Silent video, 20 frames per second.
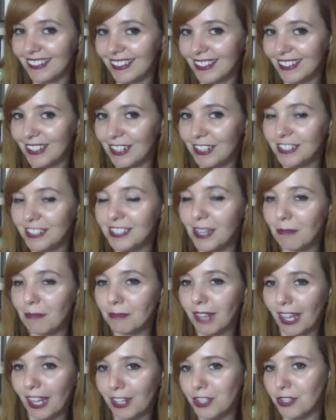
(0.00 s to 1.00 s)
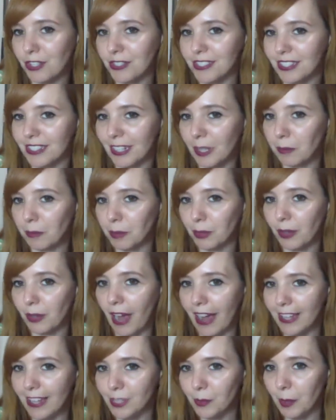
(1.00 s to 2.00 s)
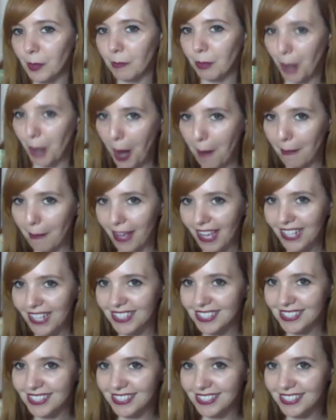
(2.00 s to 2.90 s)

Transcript: Someday she'll sleep, you guys. We promise.